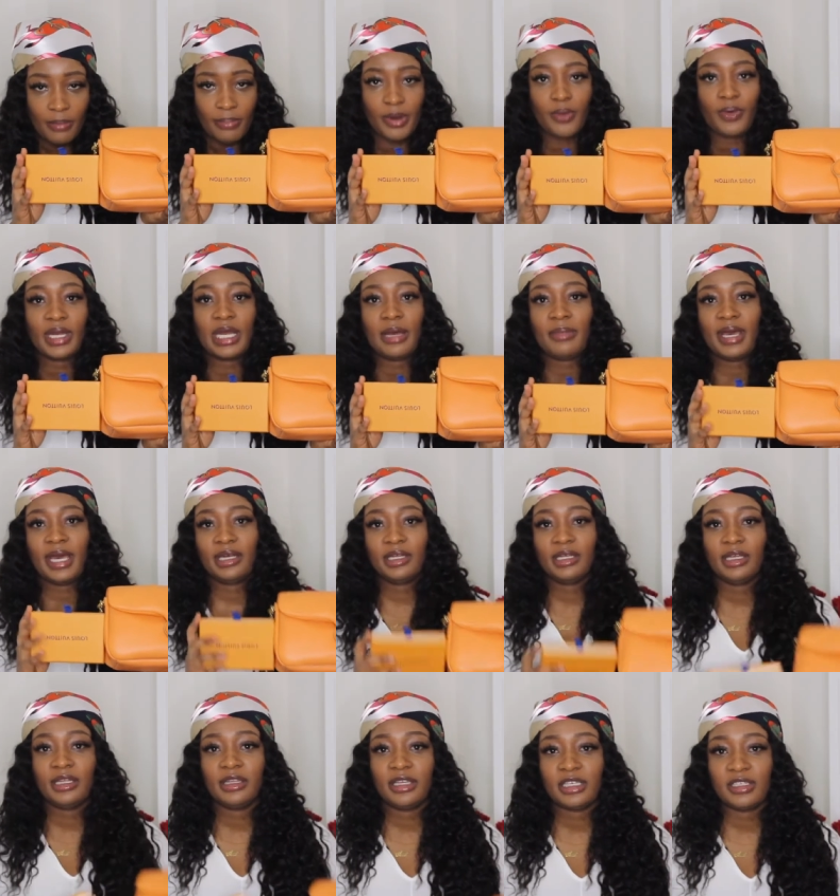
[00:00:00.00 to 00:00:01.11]
But when I'm
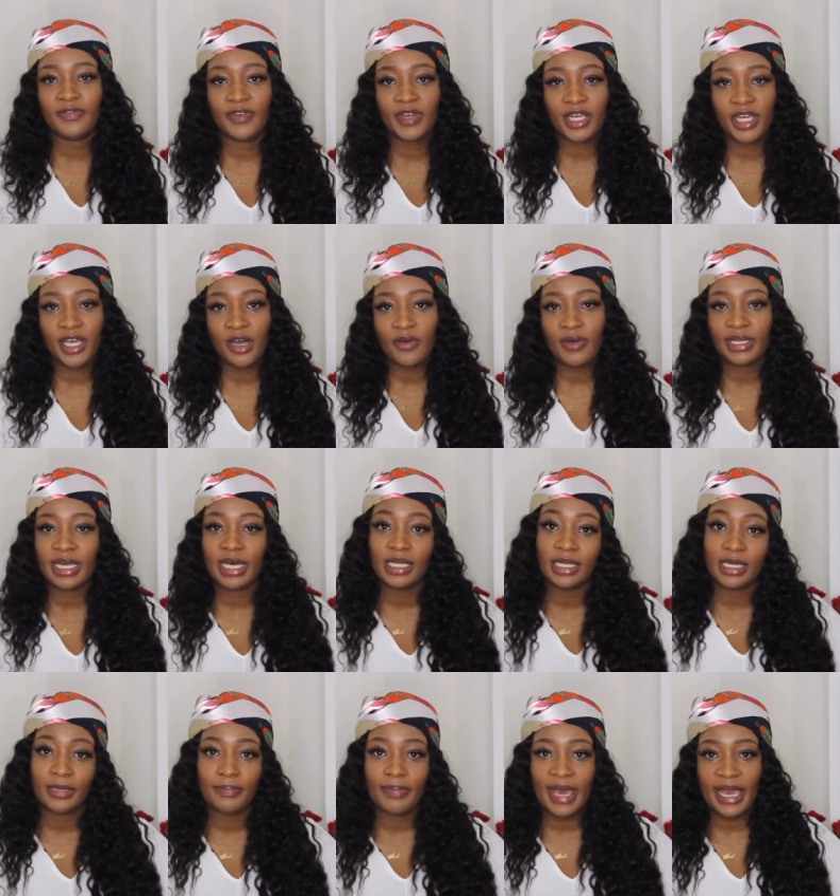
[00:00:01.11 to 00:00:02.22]
editing this video and I
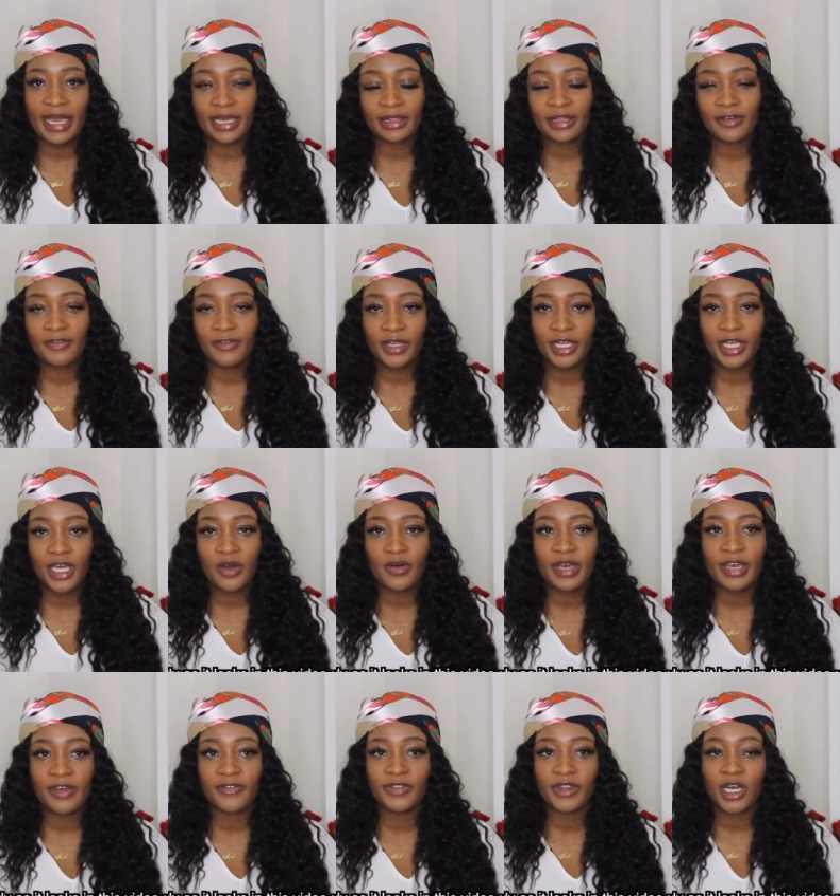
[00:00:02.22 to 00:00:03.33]
look back at the video,
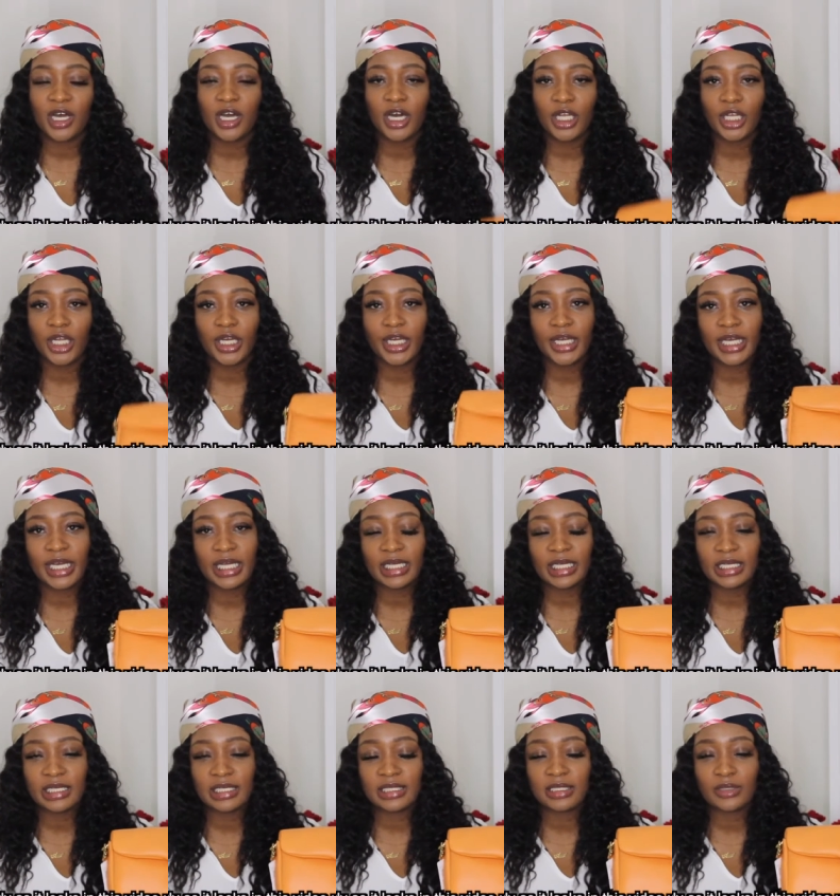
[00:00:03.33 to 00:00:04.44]
if the color
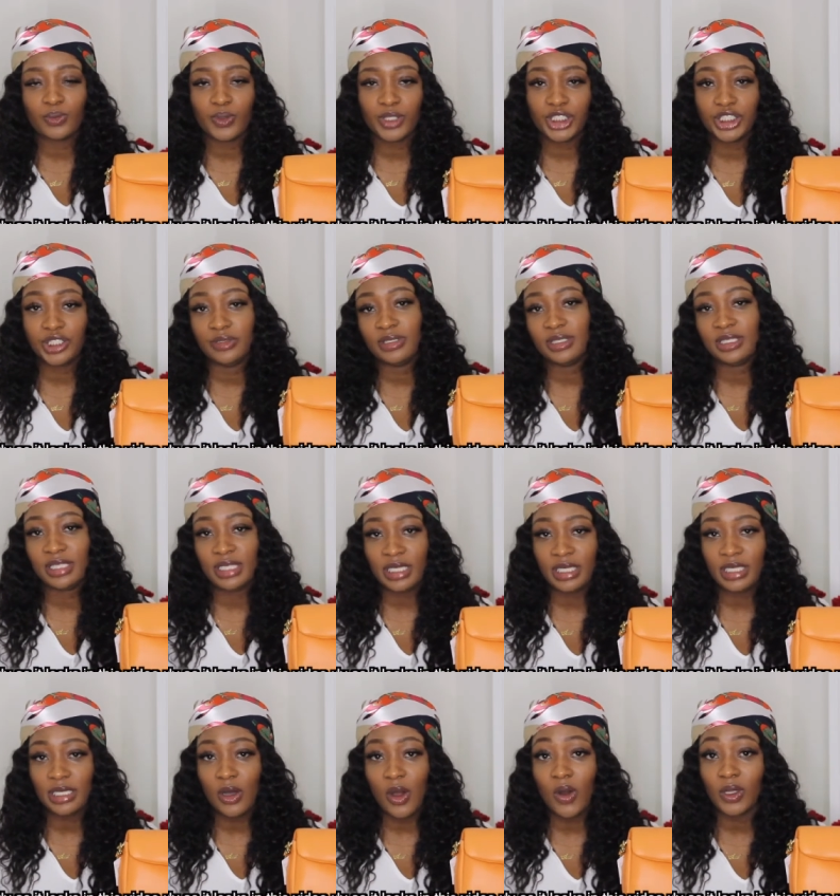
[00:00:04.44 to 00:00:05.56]
is what you
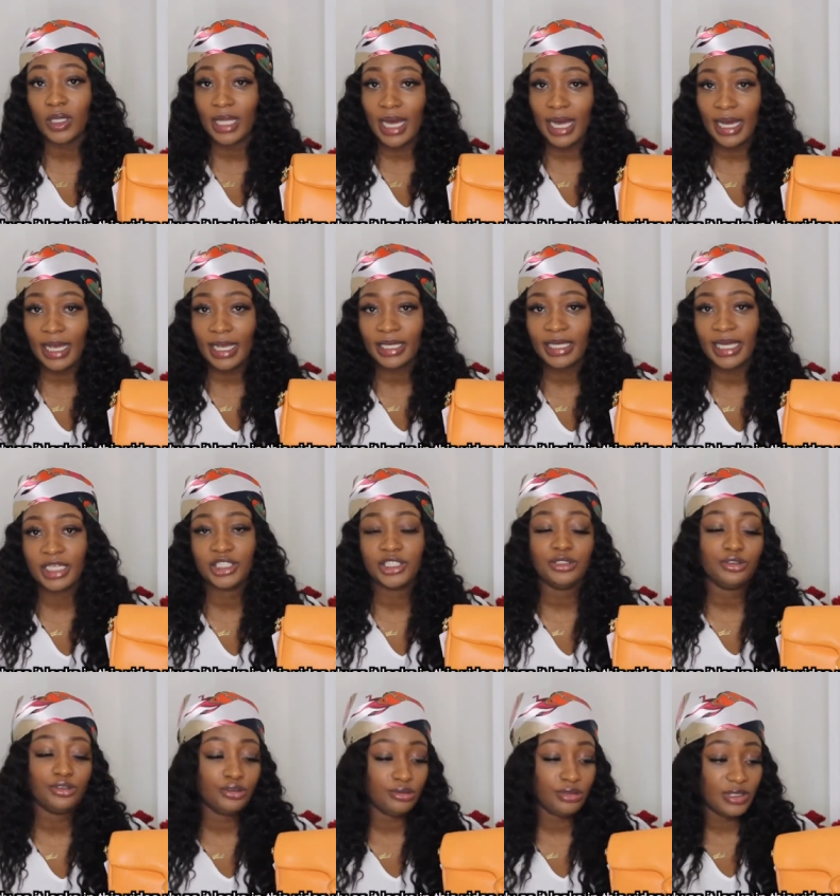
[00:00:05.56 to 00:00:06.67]
see online as
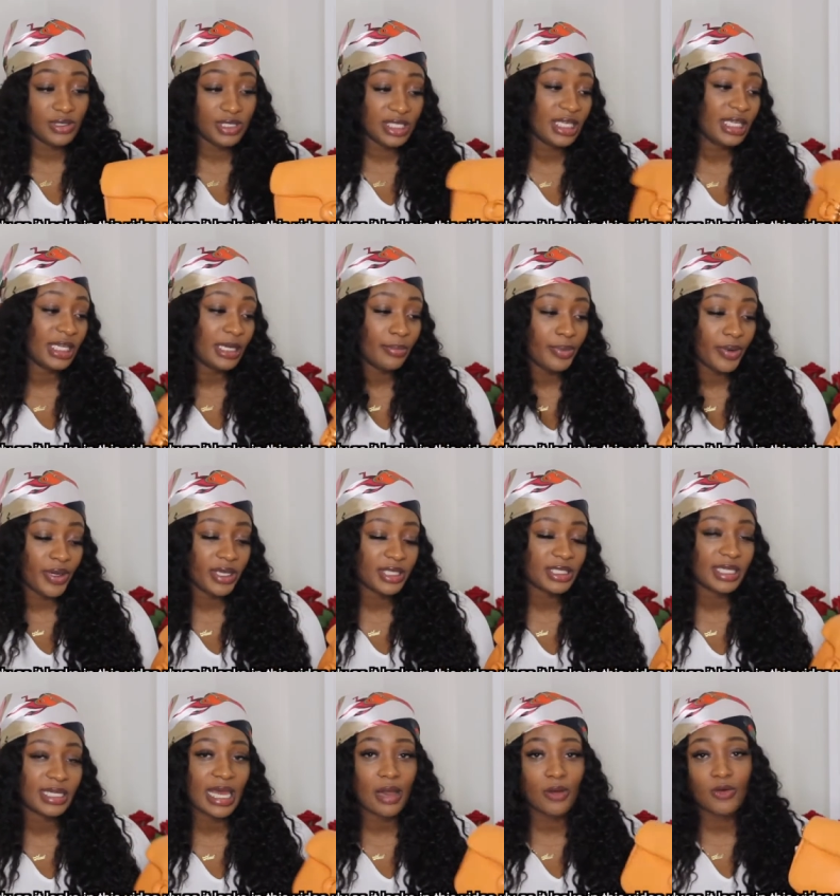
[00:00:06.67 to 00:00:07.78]
you, you see it in
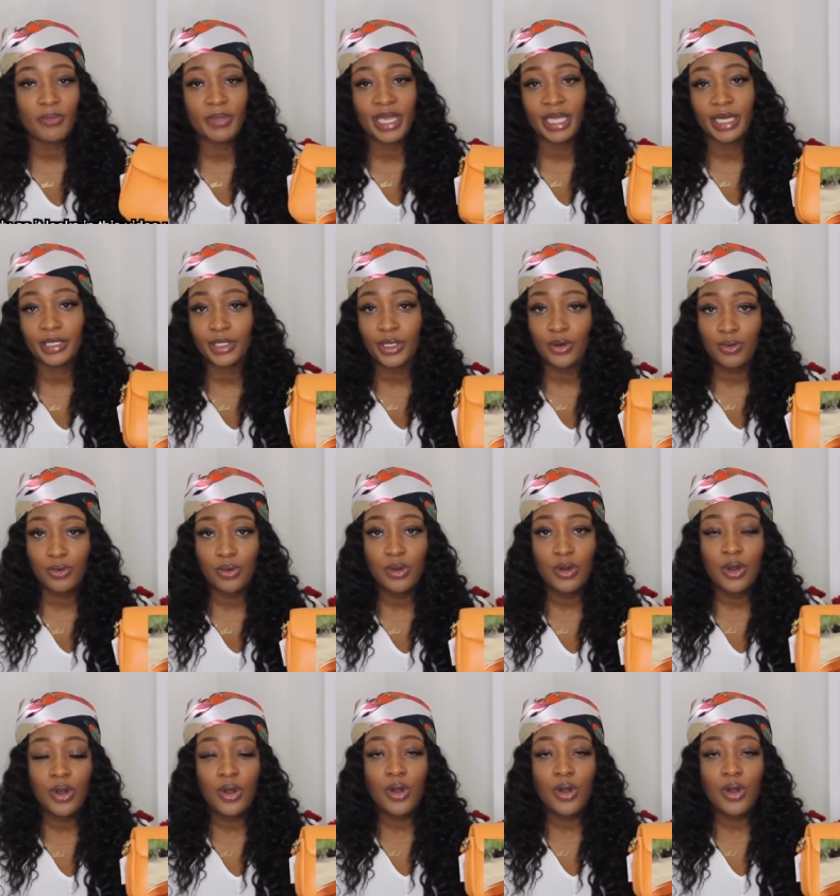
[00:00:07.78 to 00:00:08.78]
person, I will make a note